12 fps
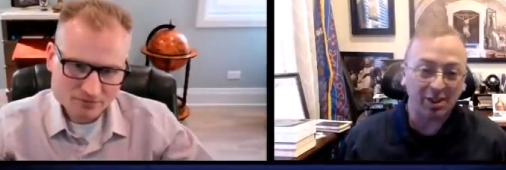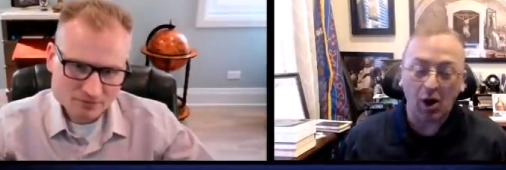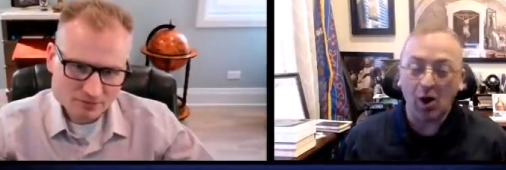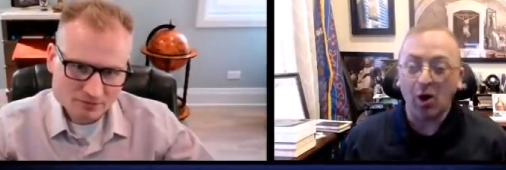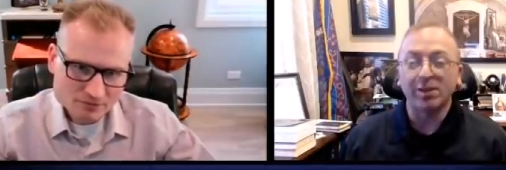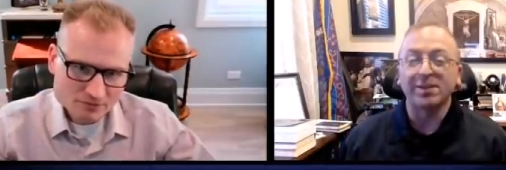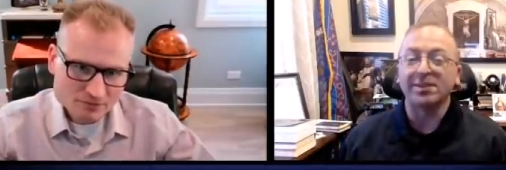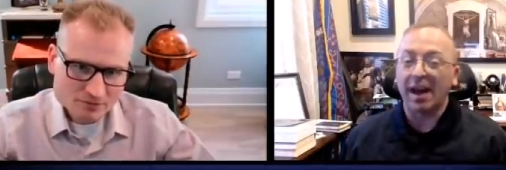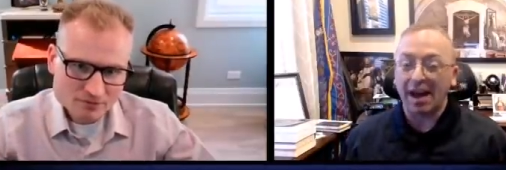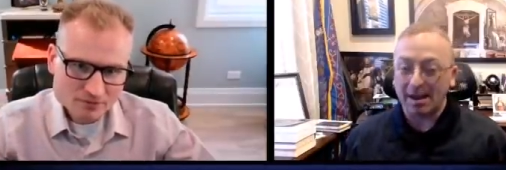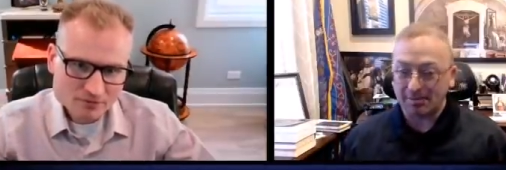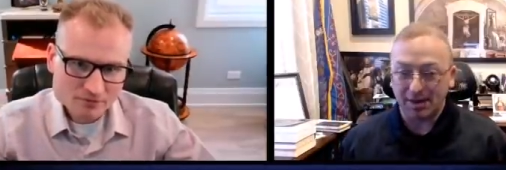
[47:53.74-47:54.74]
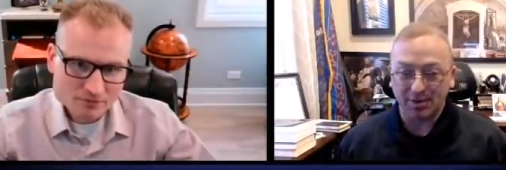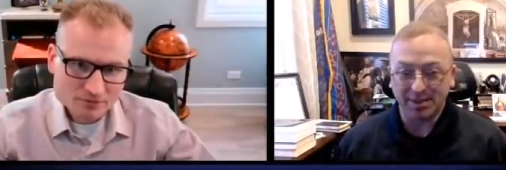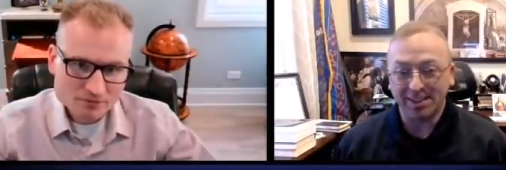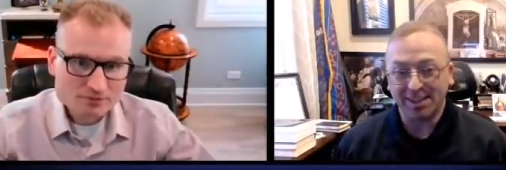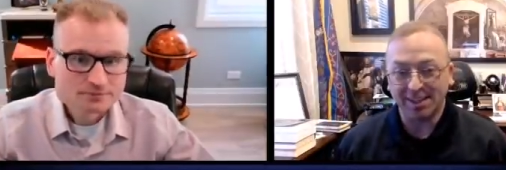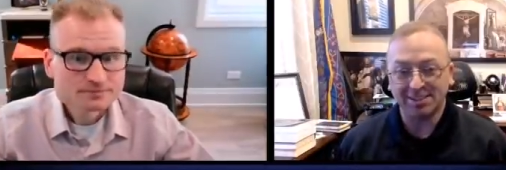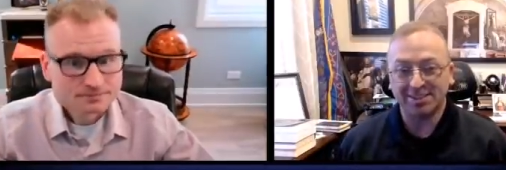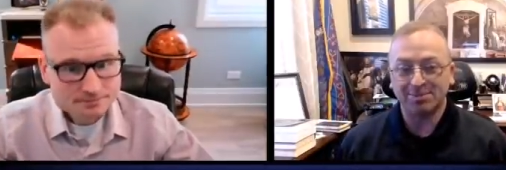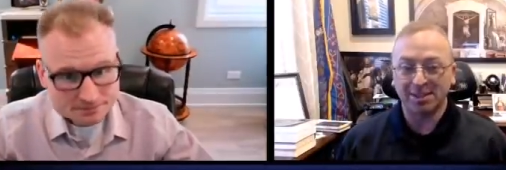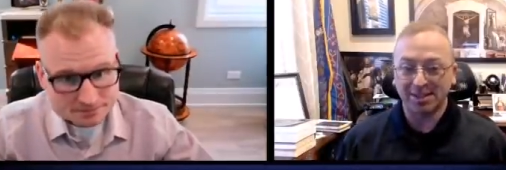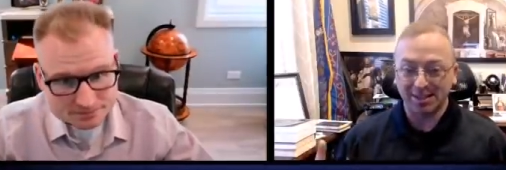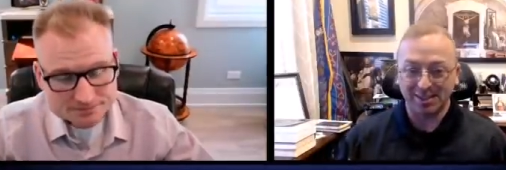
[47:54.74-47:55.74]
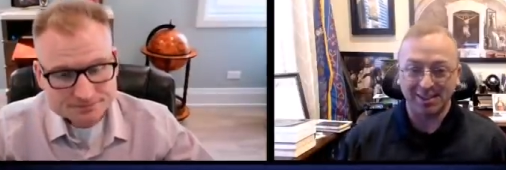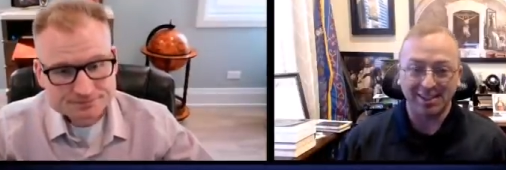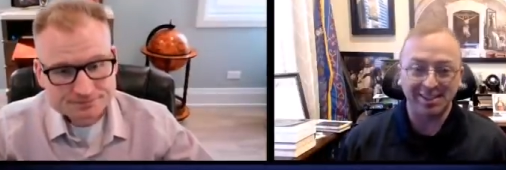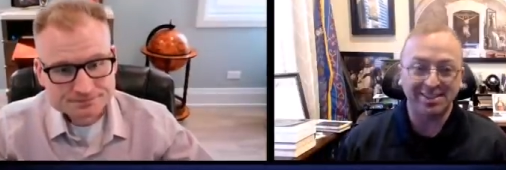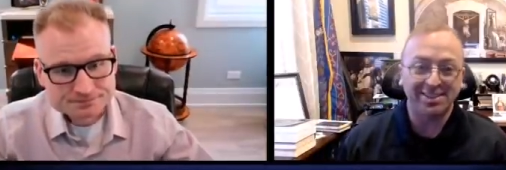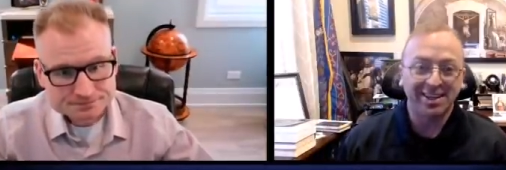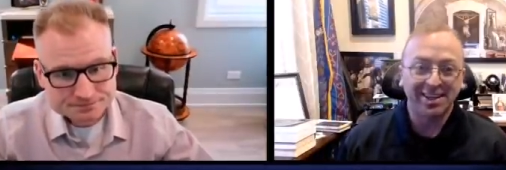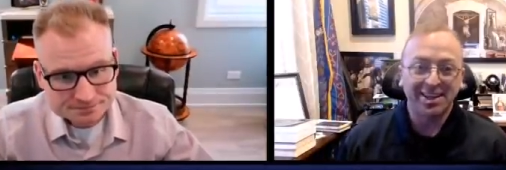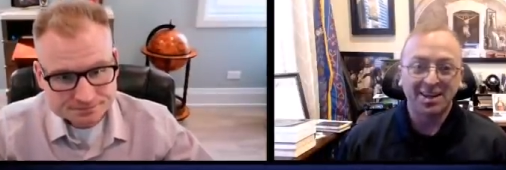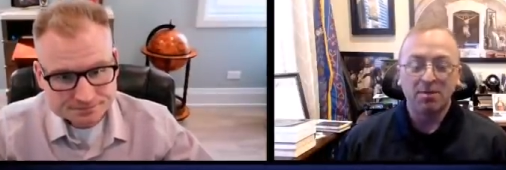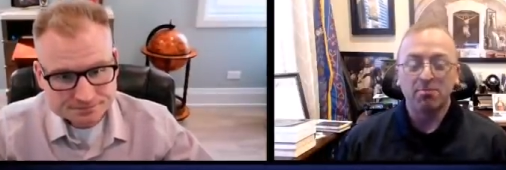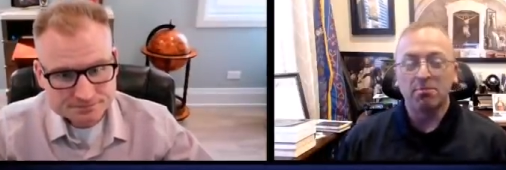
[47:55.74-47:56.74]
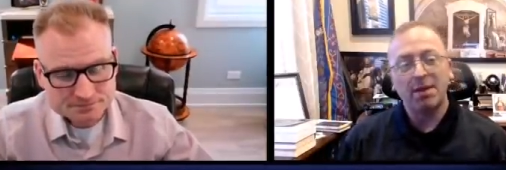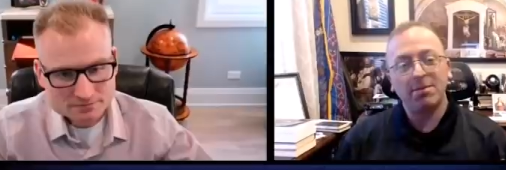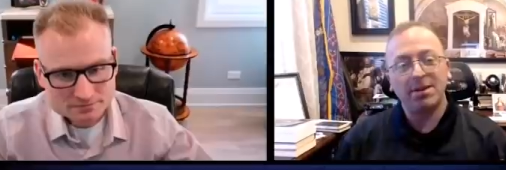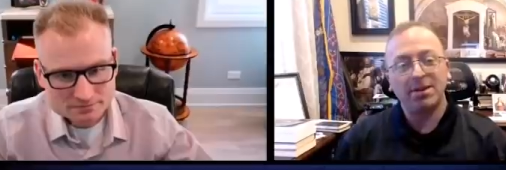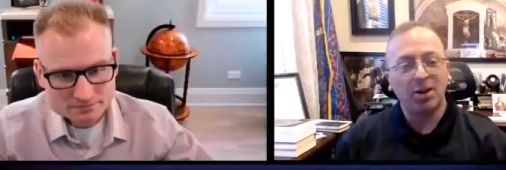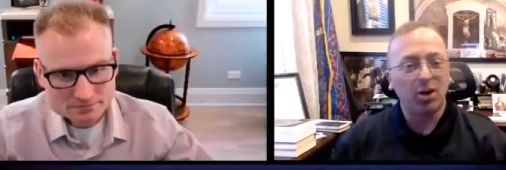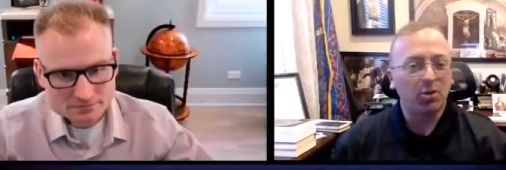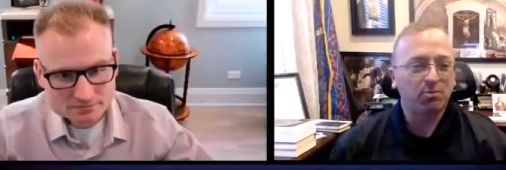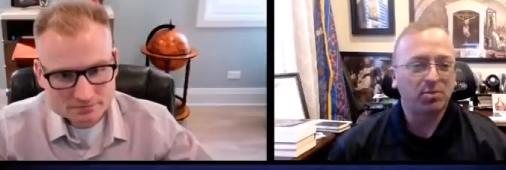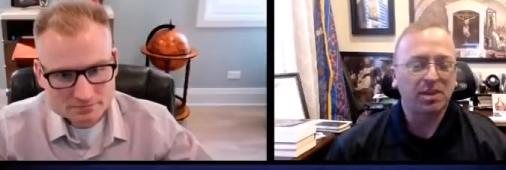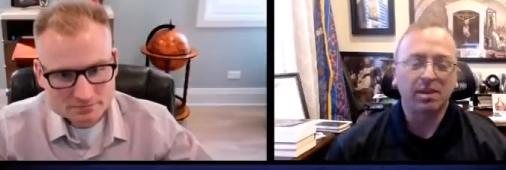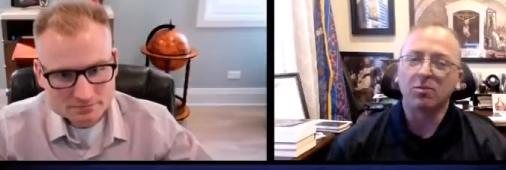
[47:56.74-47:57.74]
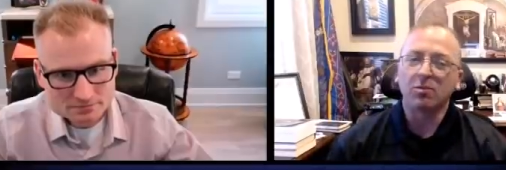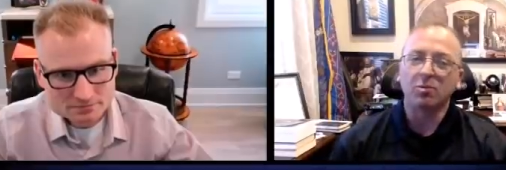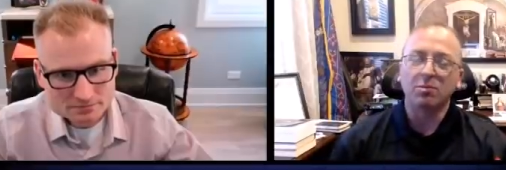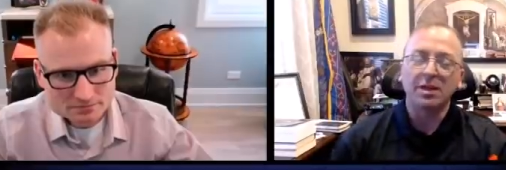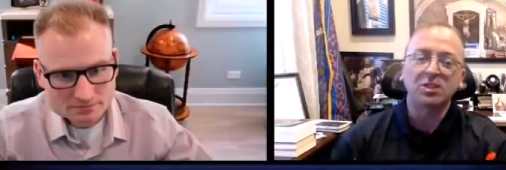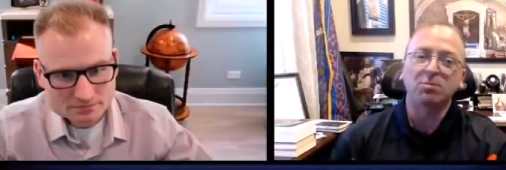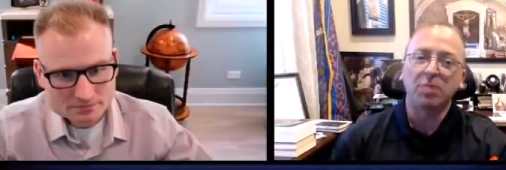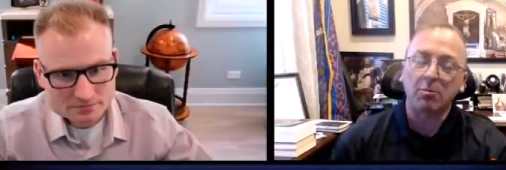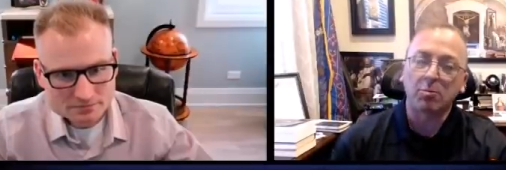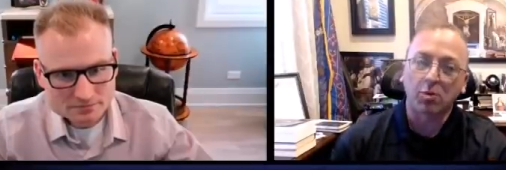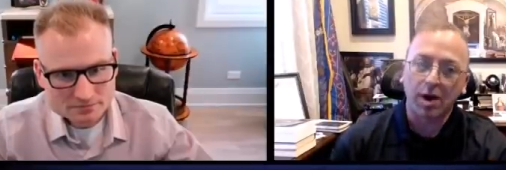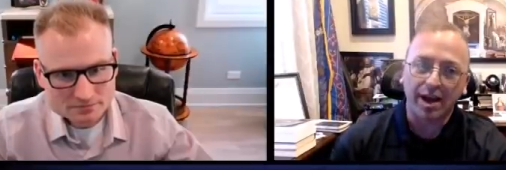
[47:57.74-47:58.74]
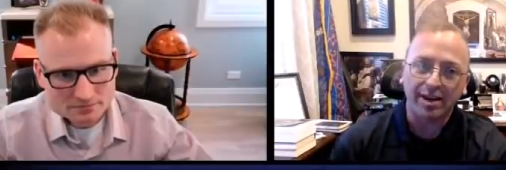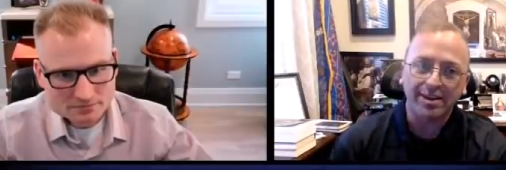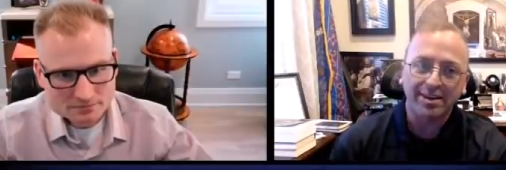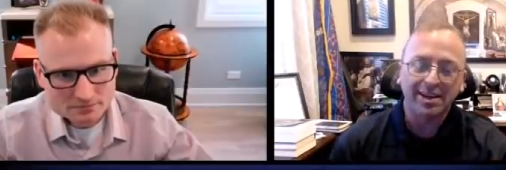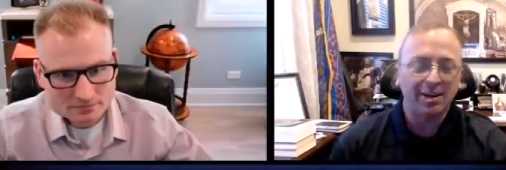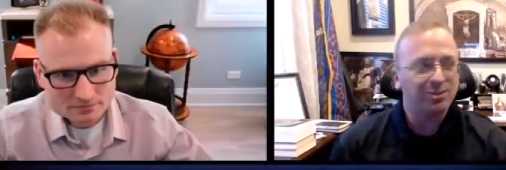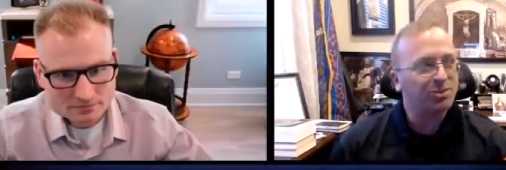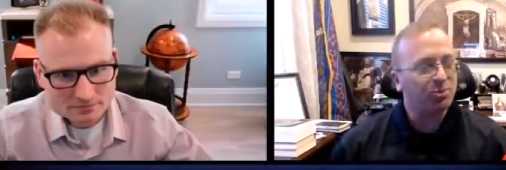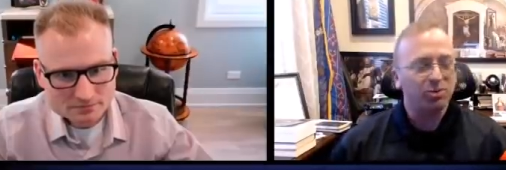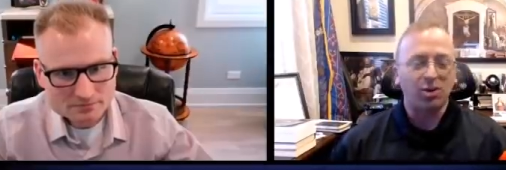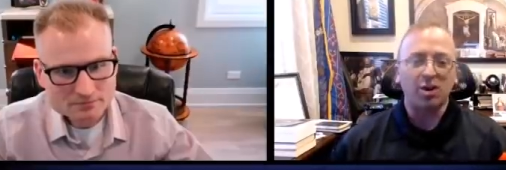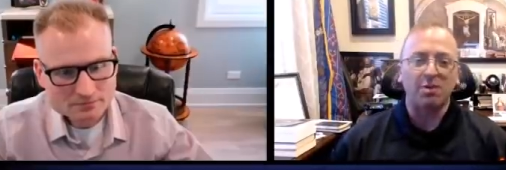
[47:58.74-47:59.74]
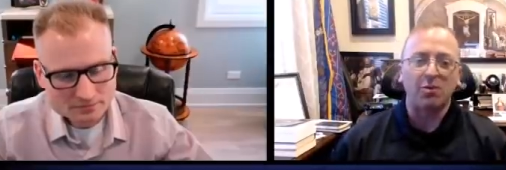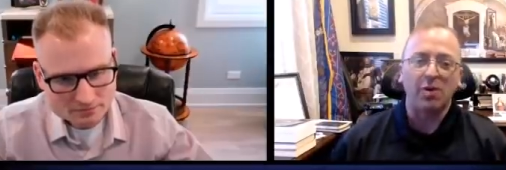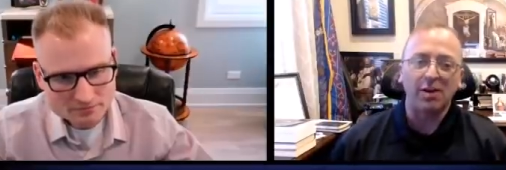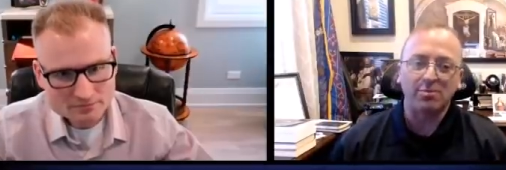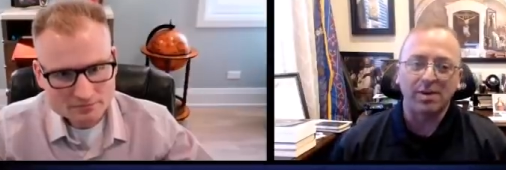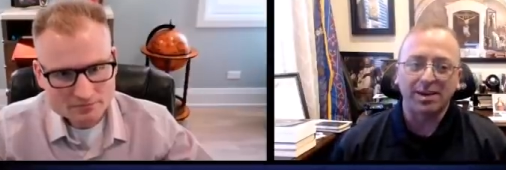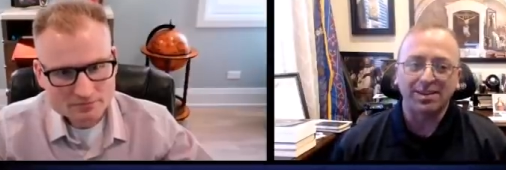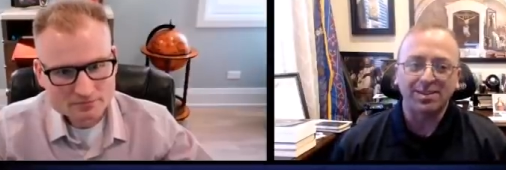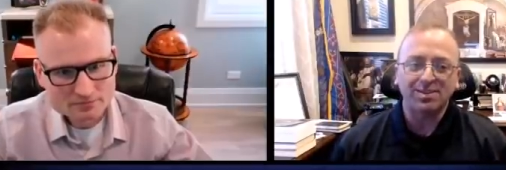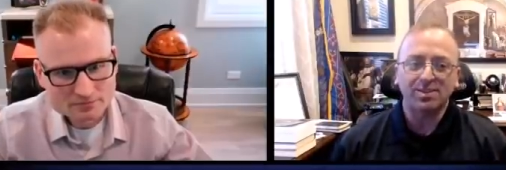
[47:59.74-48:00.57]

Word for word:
Speaker 1: all the time nowadays because of this. Mm-hmm. Maybe, you know, mentioned about bread. I was talking to my wife about this.